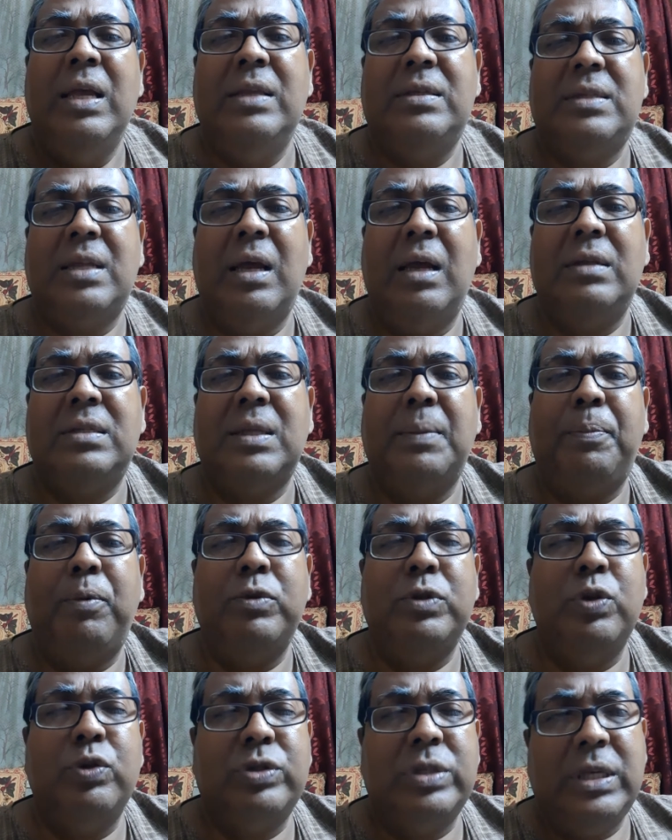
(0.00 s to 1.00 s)

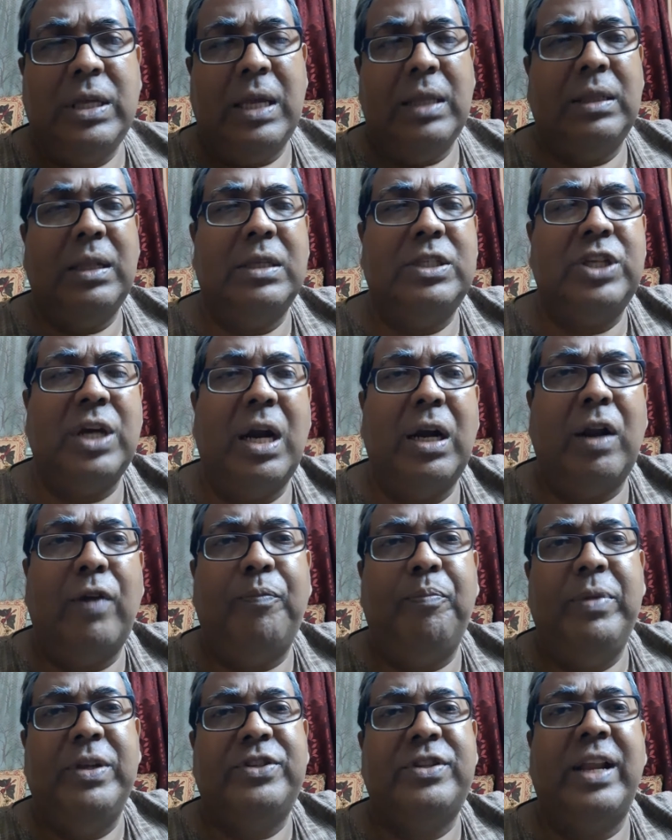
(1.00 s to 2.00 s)
Suppose you see the chart of
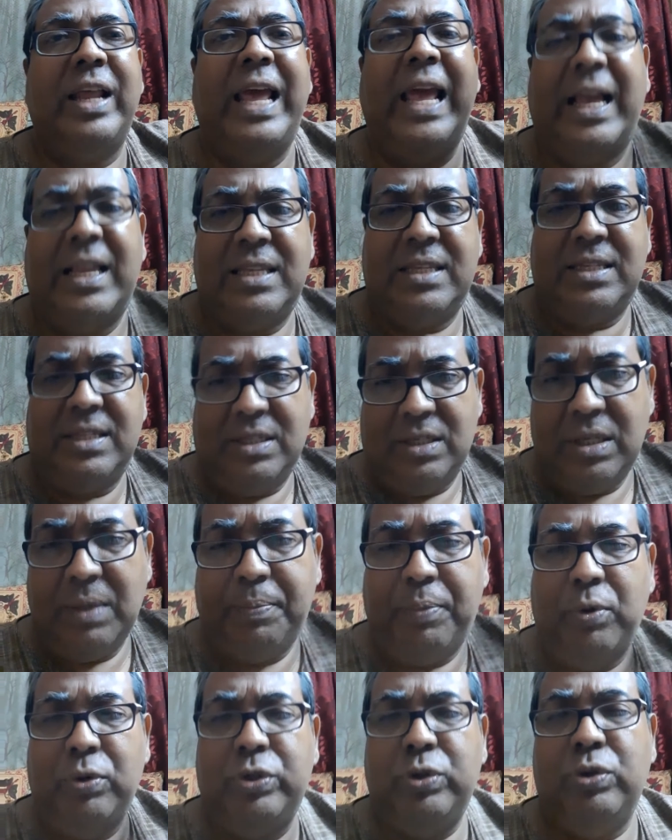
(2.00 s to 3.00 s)
Mr. X.
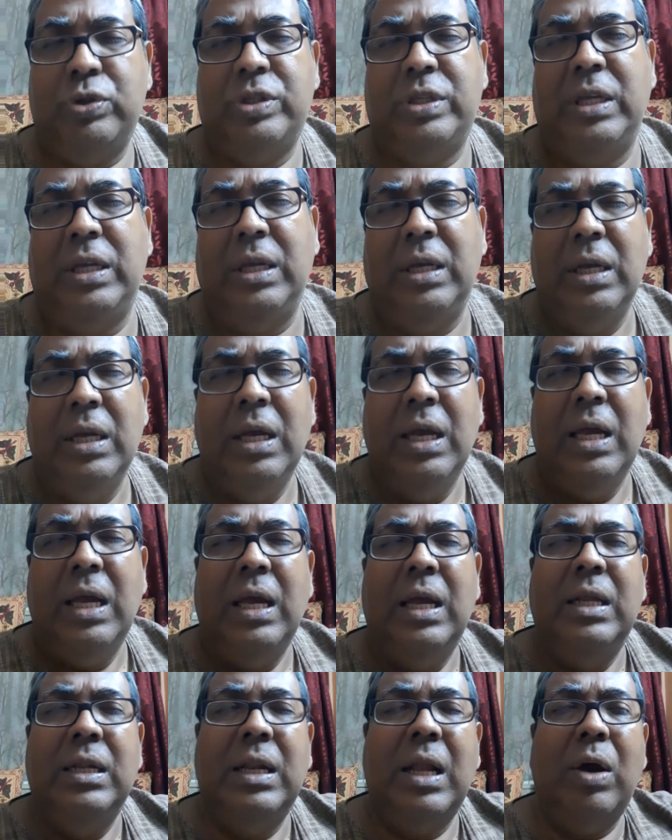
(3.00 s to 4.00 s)
Suppose you see.
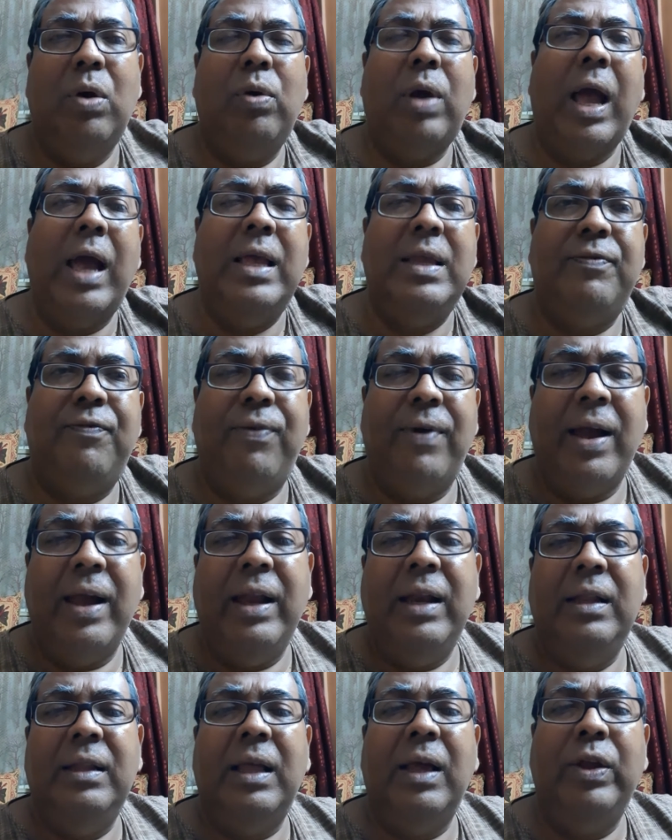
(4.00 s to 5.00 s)
Now I
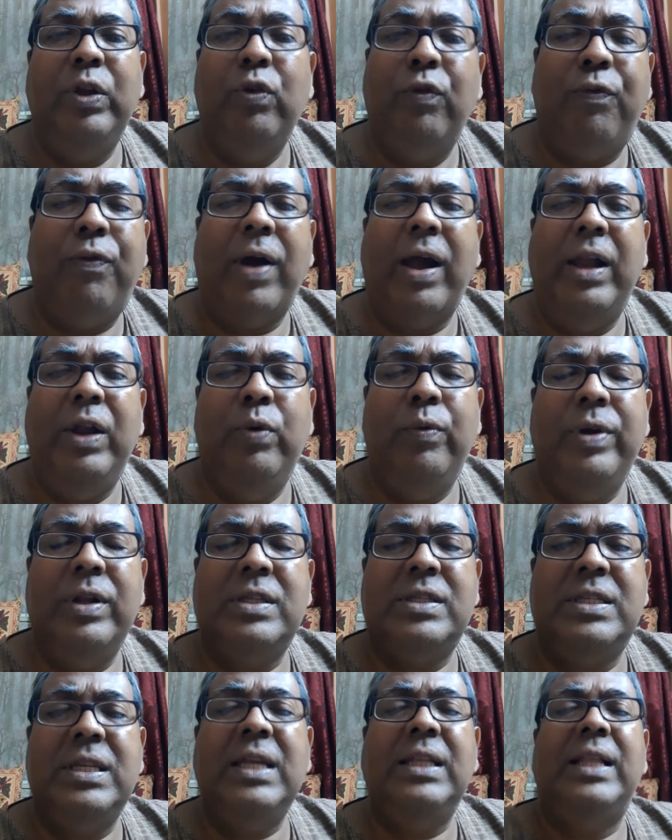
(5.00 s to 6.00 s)
find that you will
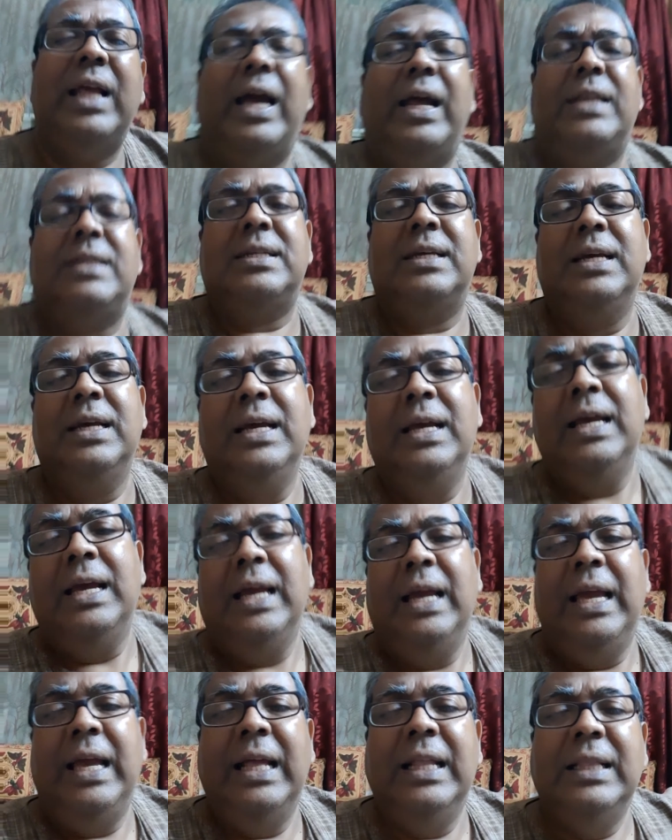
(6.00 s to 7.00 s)
see that
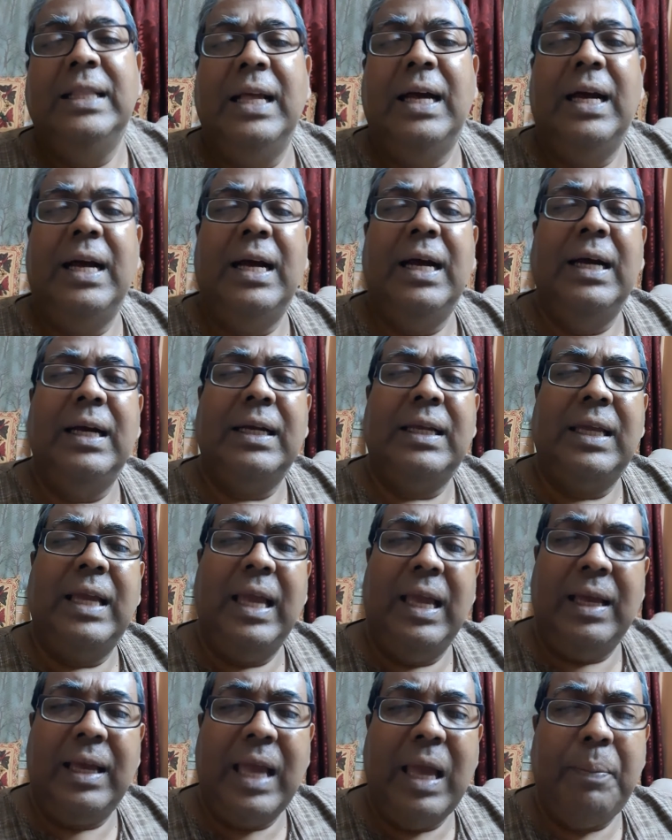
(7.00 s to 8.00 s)
in the
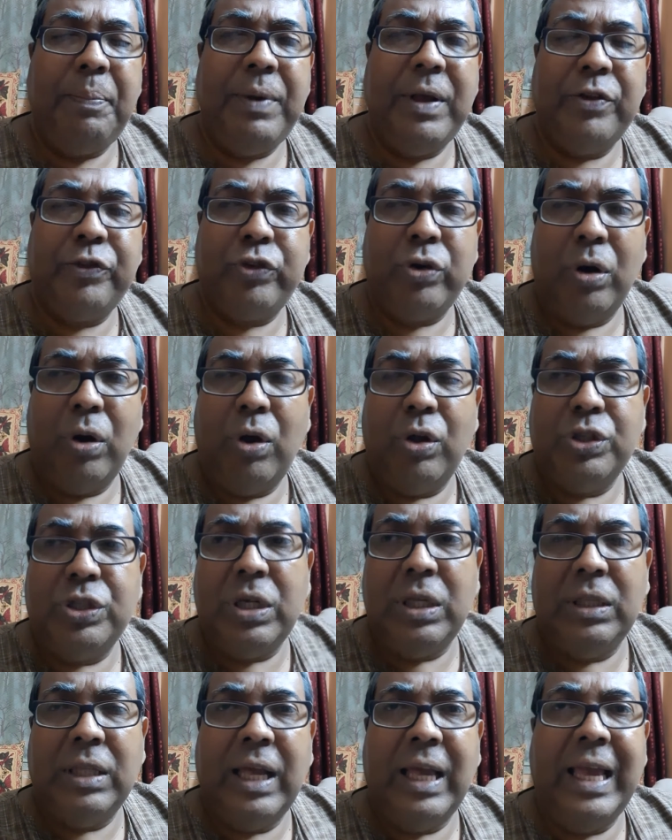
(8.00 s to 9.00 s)
KP
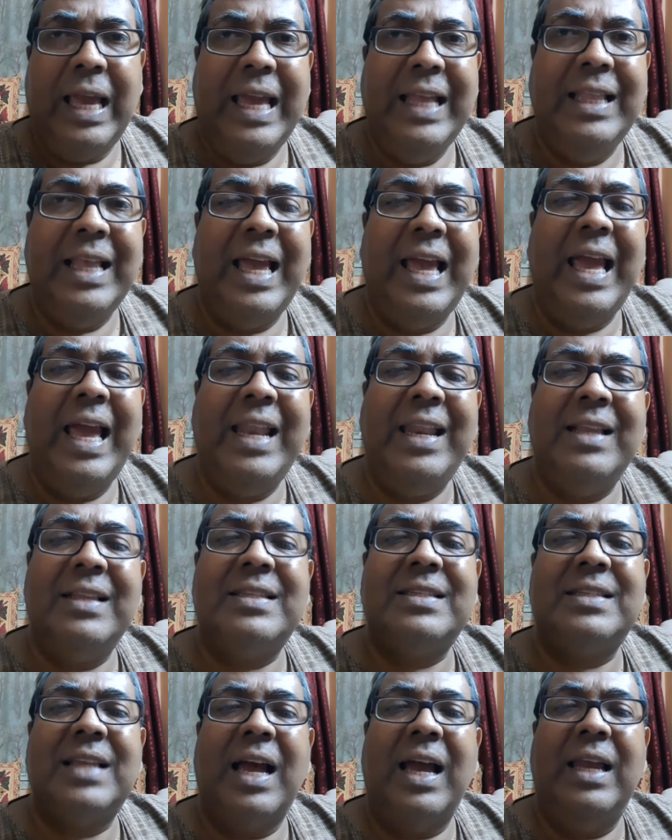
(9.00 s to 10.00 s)
astrology, in the Aries
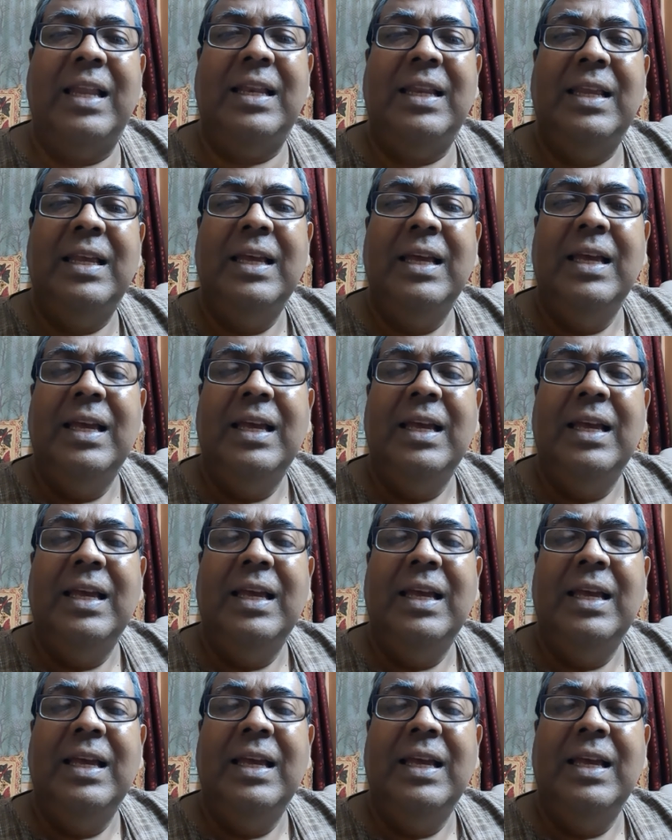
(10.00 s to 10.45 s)
sign,